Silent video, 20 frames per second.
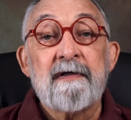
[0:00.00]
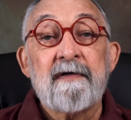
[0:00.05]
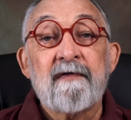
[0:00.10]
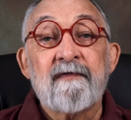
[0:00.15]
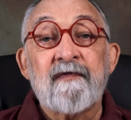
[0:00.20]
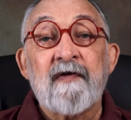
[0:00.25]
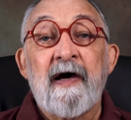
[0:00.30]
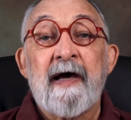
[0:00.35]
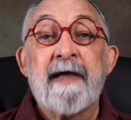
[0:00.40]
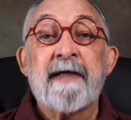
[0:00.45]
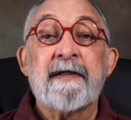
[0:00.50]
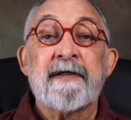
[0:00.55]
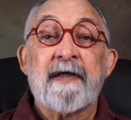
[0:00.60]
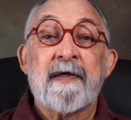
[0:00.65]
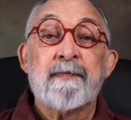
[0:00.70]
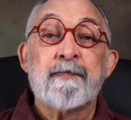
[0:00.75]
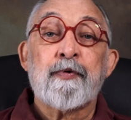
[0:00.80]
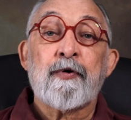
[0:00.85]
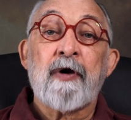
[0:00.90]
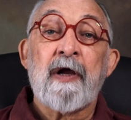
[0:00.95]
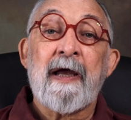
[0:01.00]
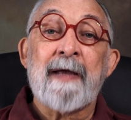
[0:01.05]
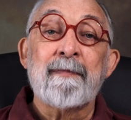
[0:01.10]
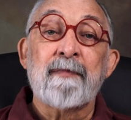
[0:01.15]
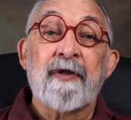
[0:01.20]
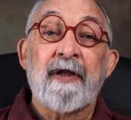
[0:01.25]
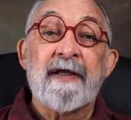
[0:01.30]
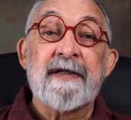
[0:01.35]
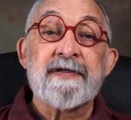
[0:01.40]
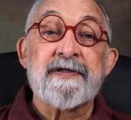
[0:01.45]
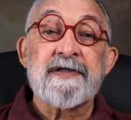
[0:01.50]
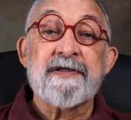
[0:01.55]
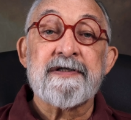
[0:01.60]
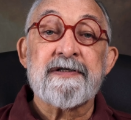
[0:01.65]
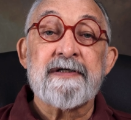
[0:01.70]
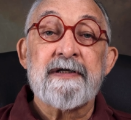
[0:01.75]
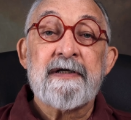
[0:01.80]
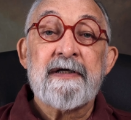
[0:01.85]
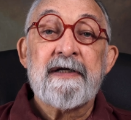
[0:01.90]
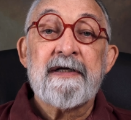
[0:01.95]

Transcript: Finally, prime lenses